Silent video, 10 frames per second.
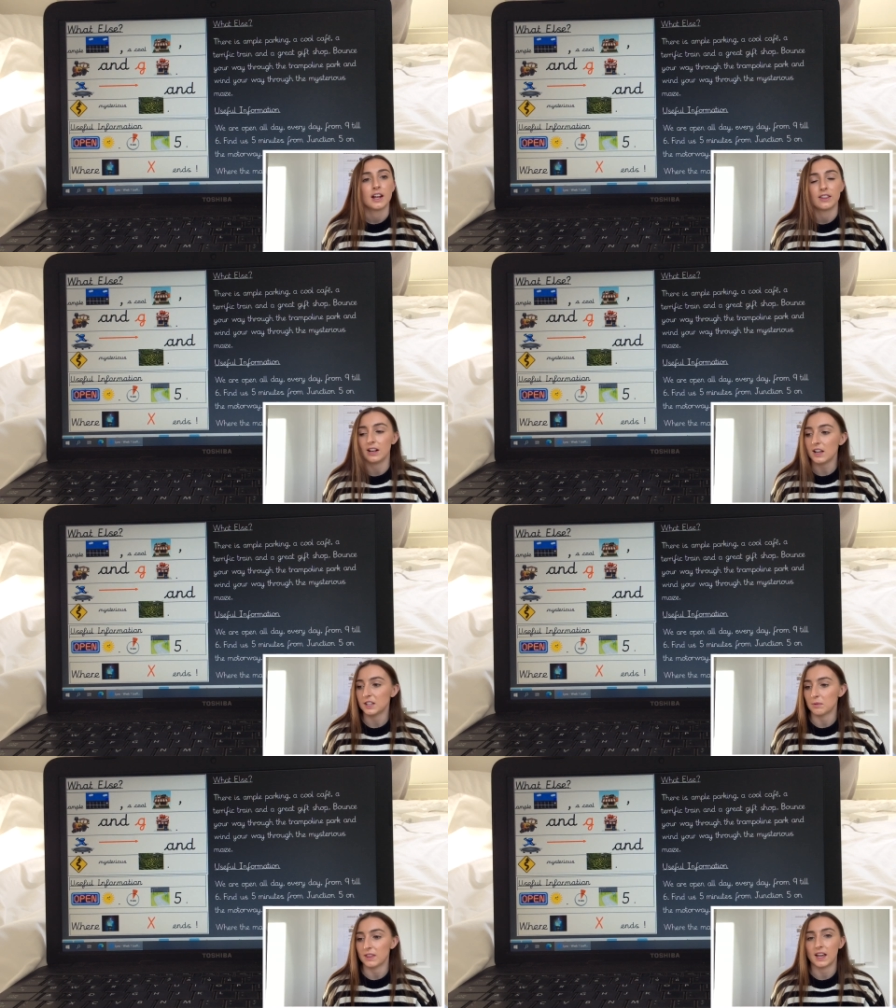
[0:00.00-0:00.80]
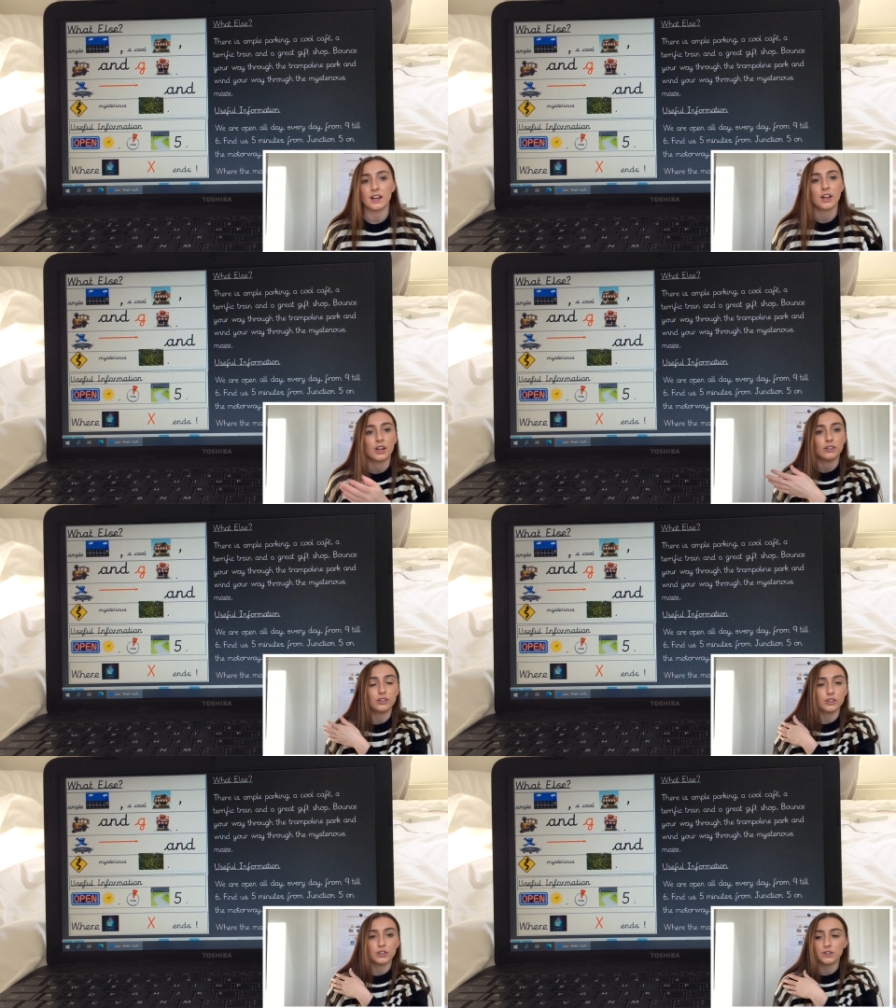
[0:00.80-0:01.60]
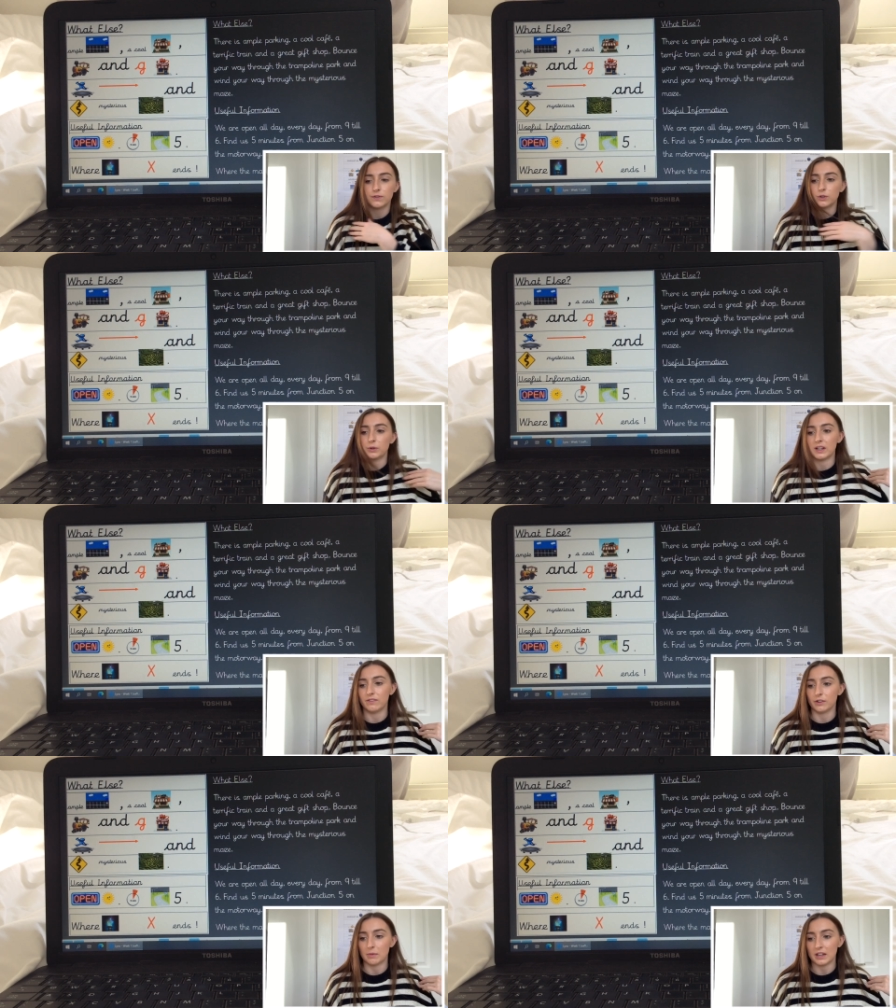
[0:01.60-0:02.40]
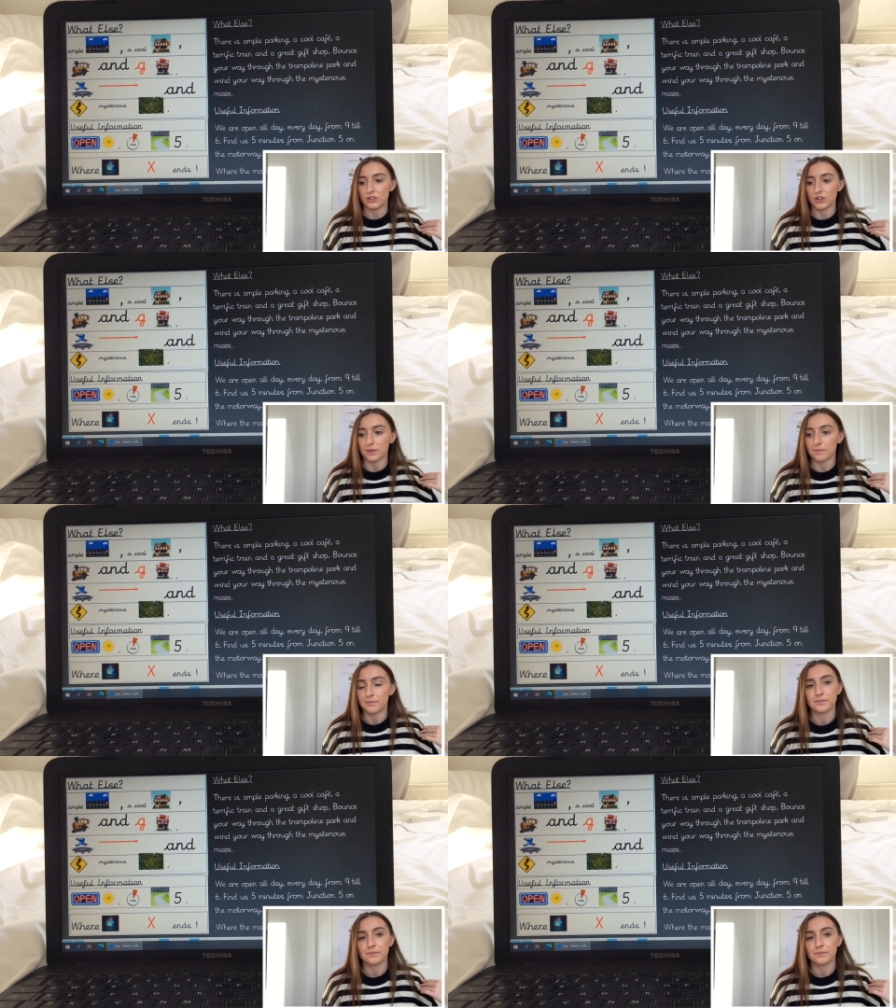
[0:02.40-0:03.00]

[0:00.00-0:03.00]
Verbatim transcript: The last bit then, useful information.